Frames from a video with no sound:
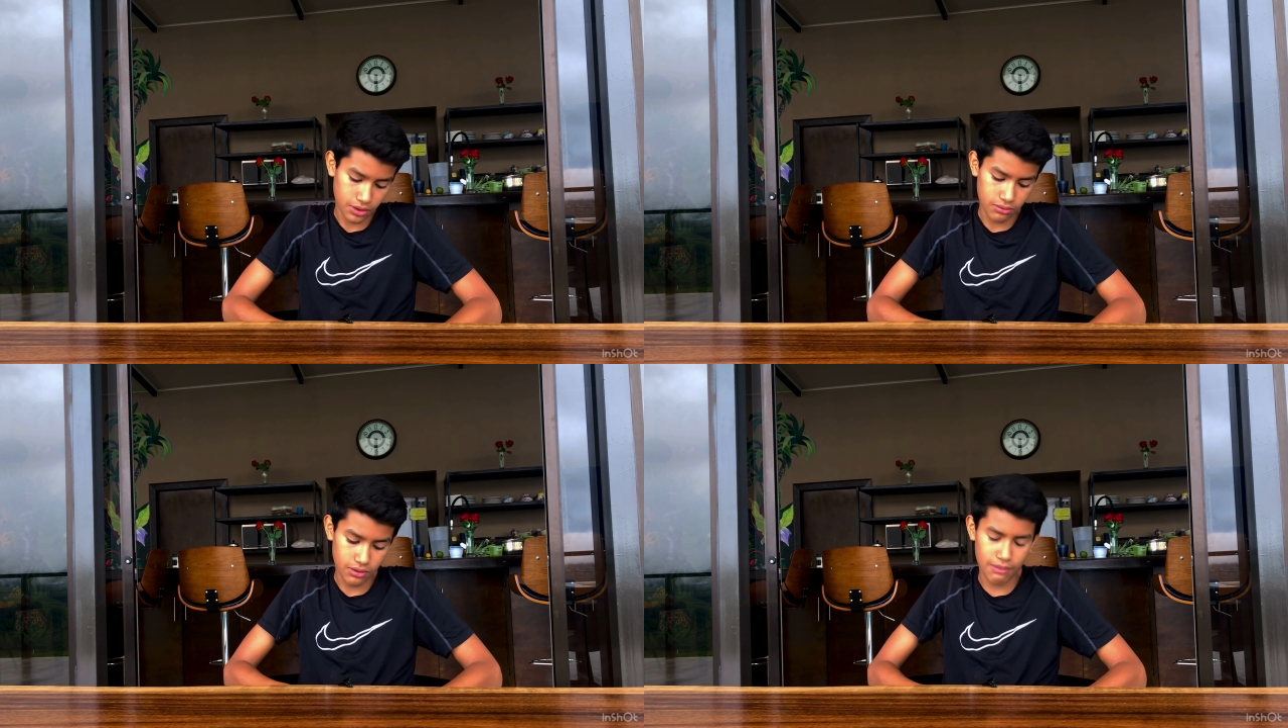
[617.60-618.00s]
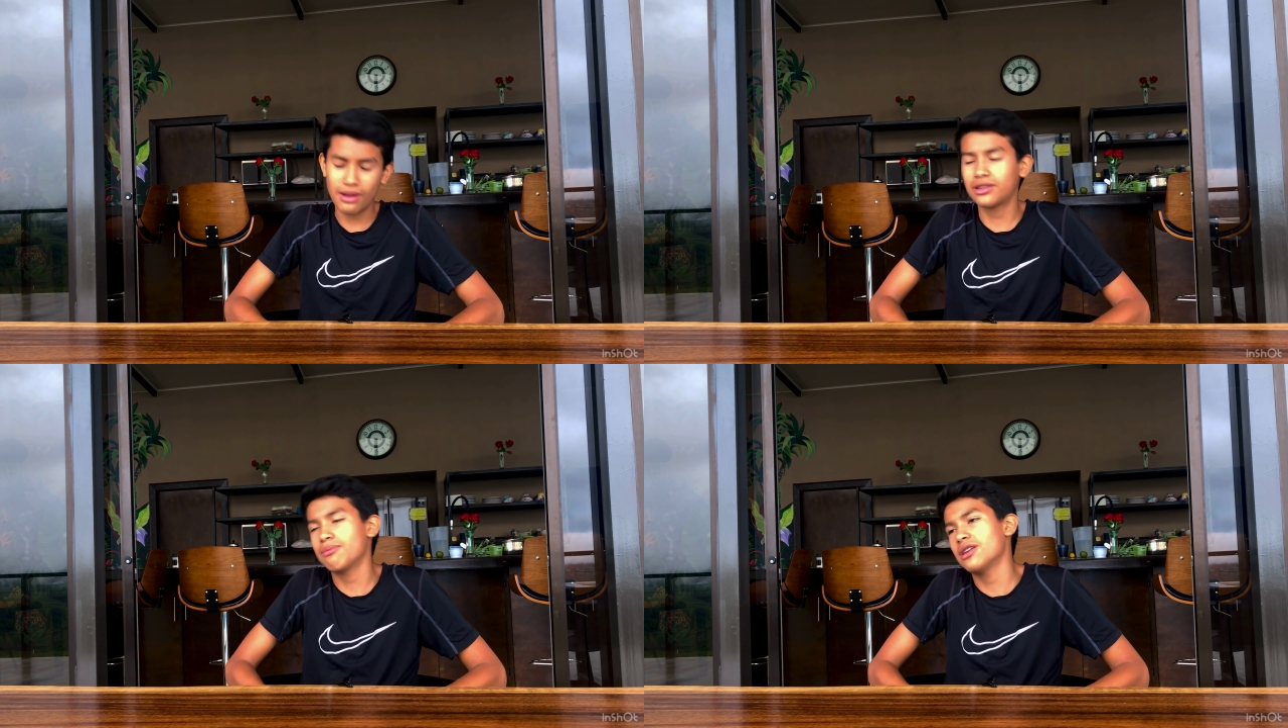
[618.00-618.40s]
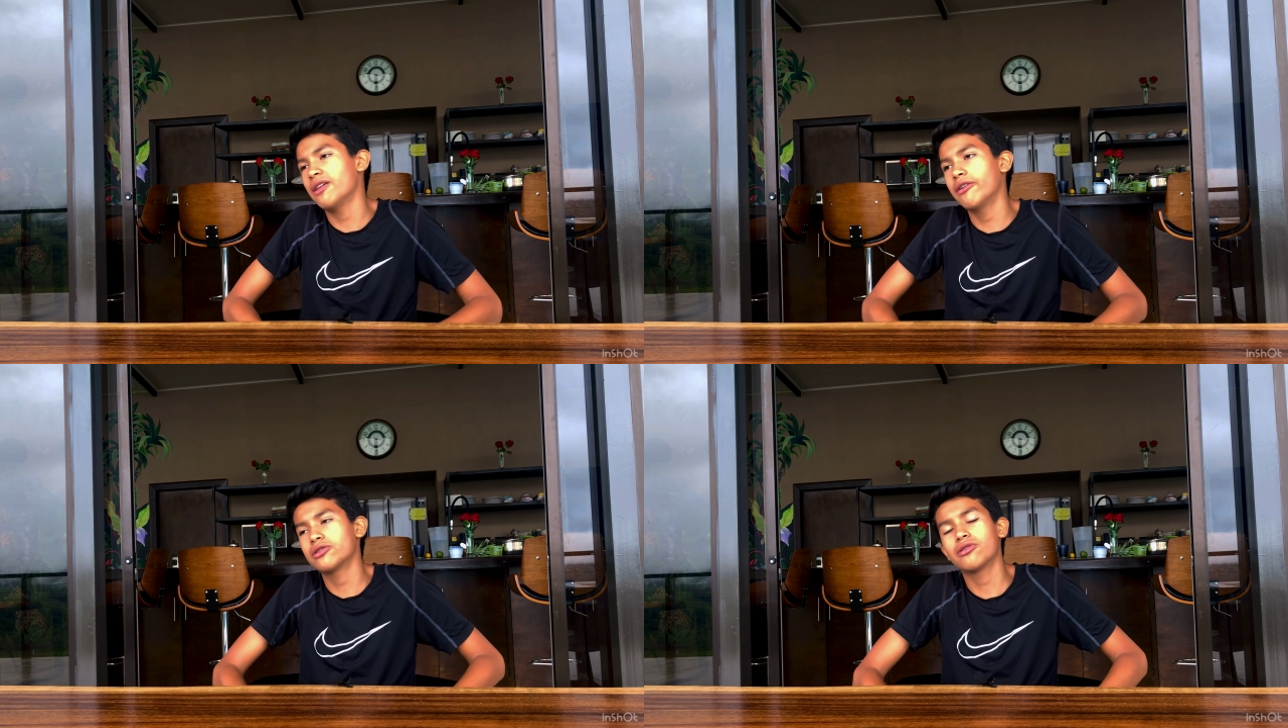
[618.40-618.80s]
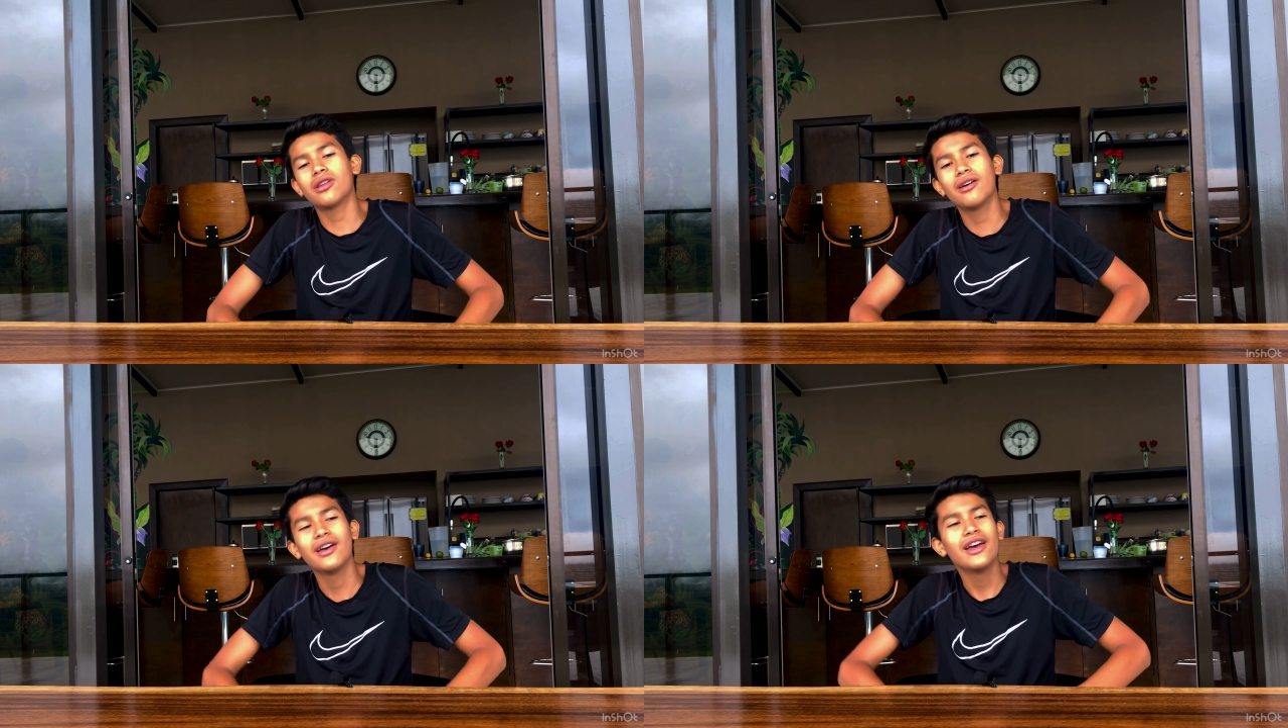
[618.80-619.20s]
I'm not the Mi 11
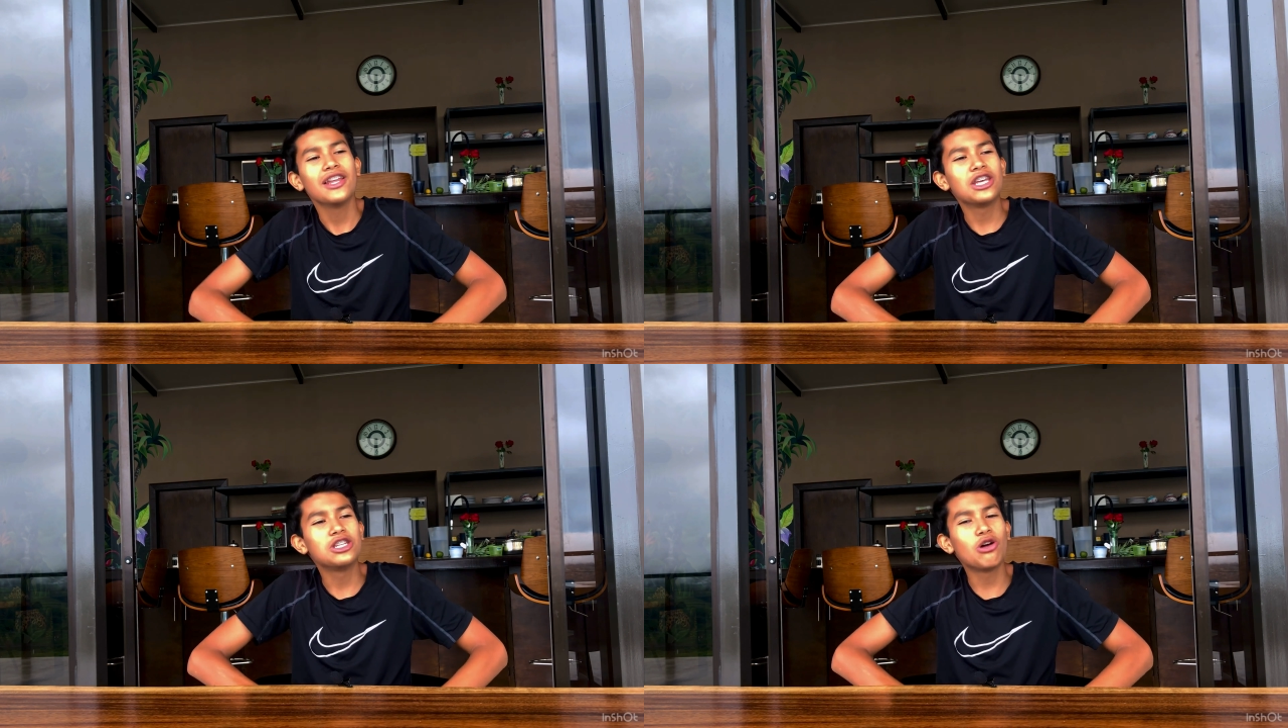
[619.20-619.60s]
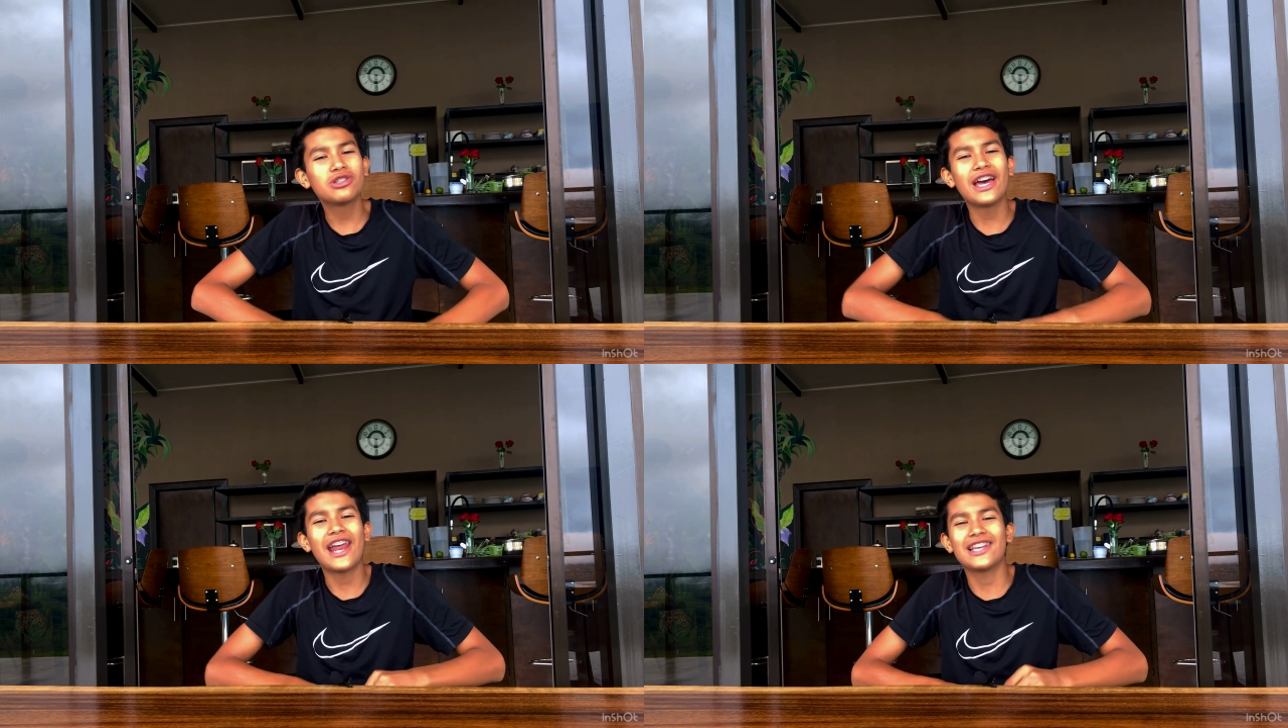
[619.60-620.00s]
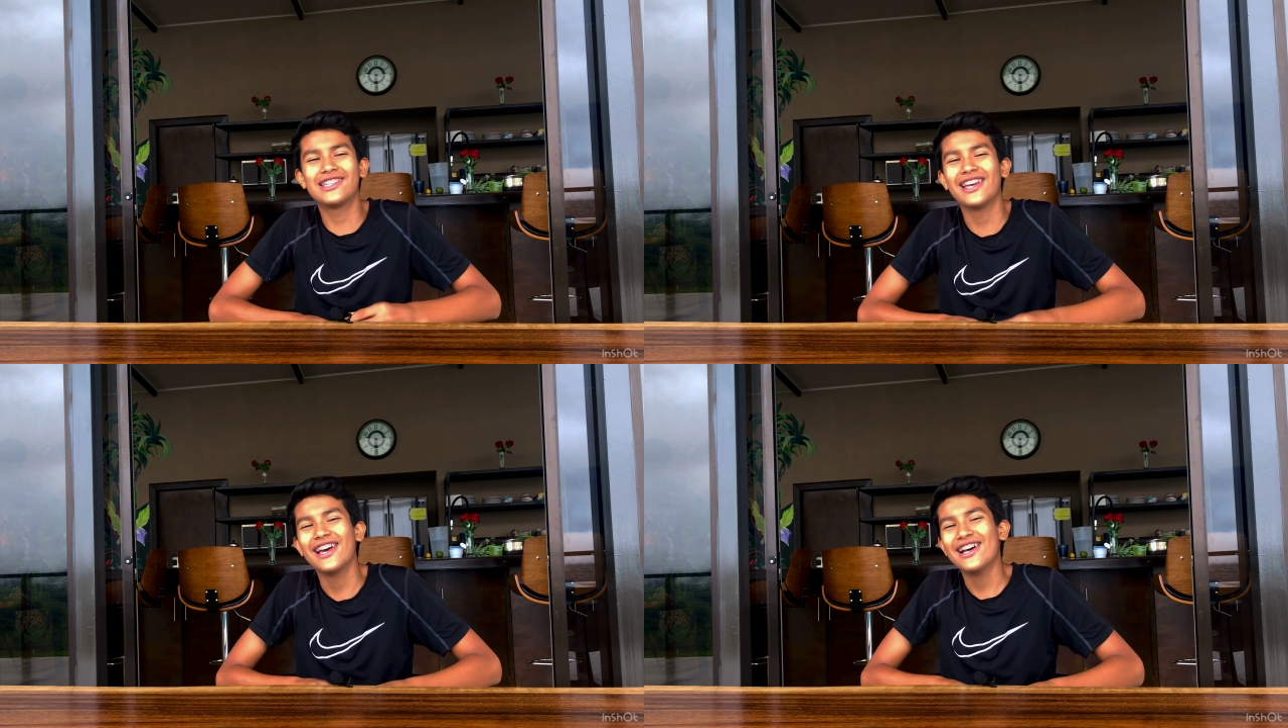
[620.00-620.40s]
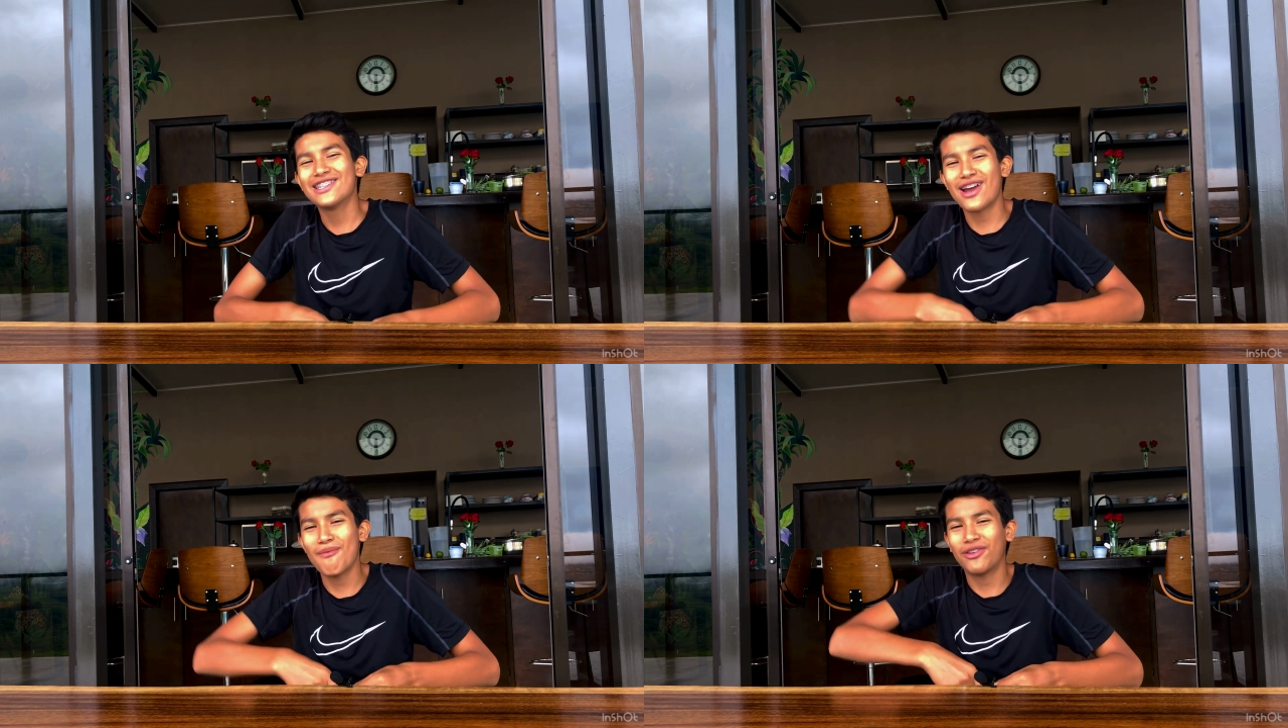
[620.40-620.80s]
Ultra, the Note 10s.
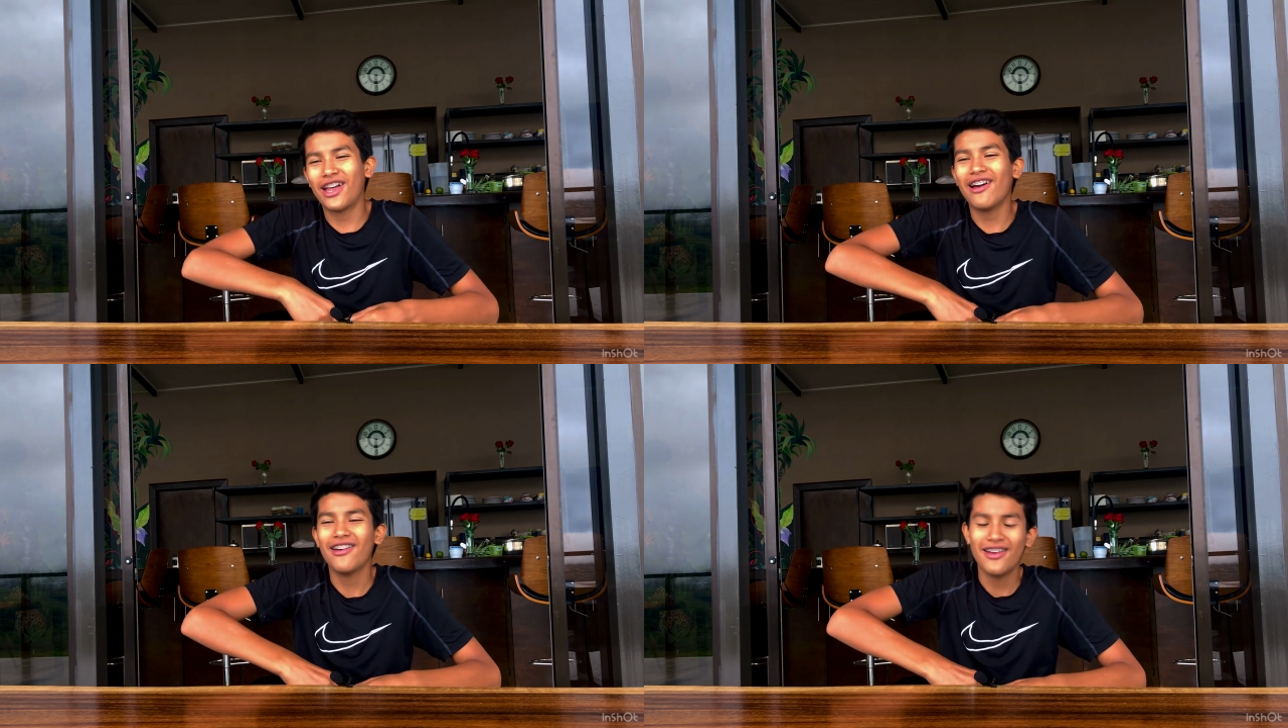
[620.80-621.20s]
Sorry about that.